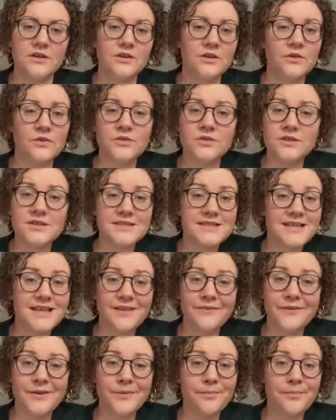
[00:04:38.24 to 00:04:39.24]
Don't just
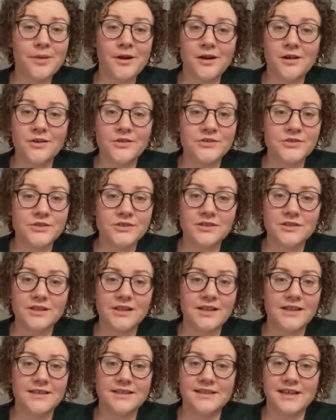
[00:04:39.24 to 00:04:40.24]
give it
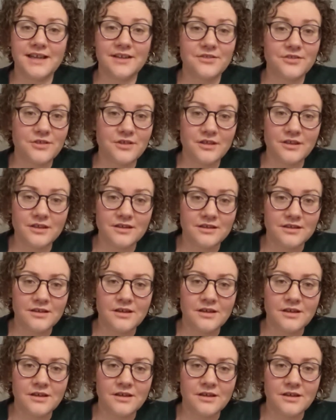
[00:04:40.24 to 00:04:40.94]
partial attention.